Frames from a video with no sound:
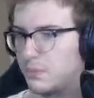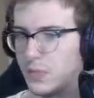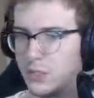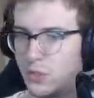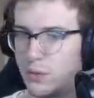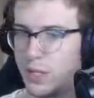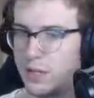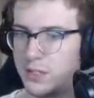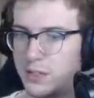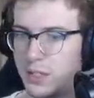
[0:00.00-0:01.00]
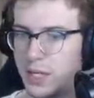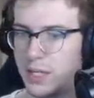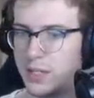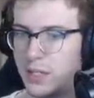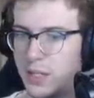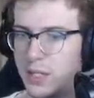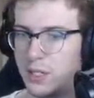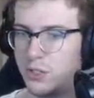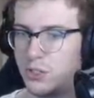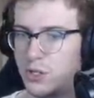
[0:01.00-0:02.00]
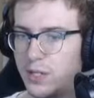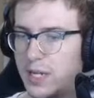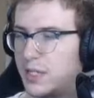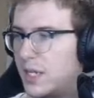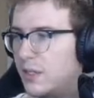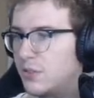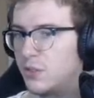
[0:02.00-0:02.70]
So I will have to do that. You should totally add the Halo 2